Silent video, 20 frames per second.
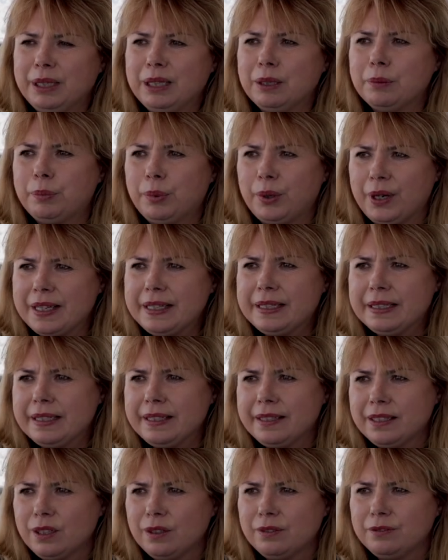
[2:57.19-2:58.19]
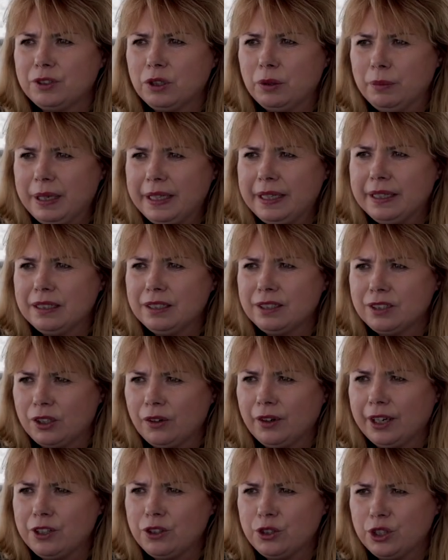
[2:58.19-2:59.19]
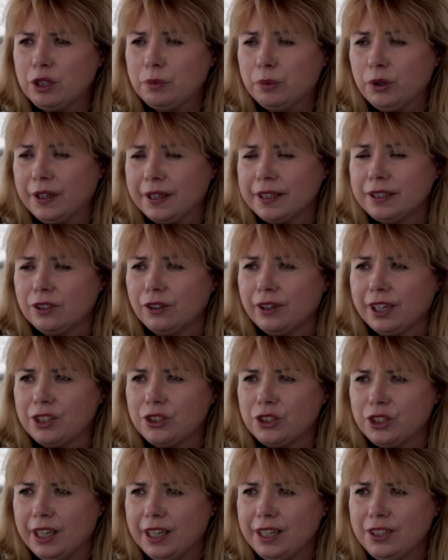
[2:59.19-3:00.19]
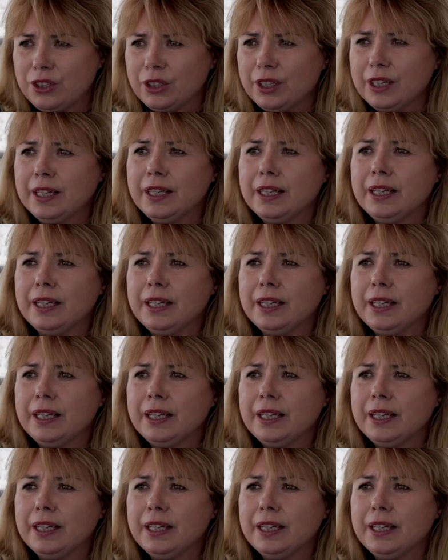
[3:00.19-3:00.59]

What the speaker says: bigger presence of Romanian Stock Exchange, Bucharest Stock Exchange,